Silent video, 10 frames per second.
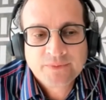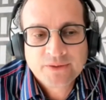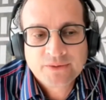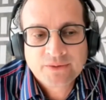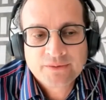
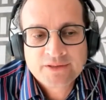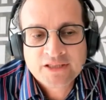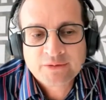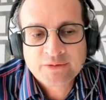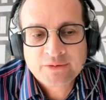
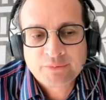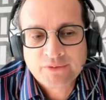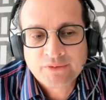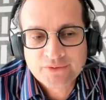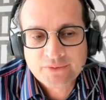concept, also
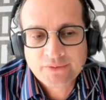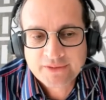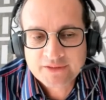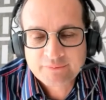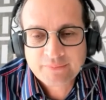called
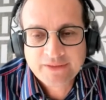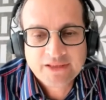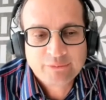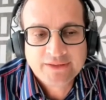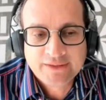Explainable
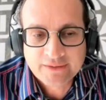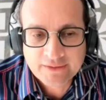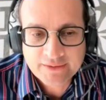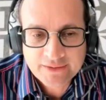AI,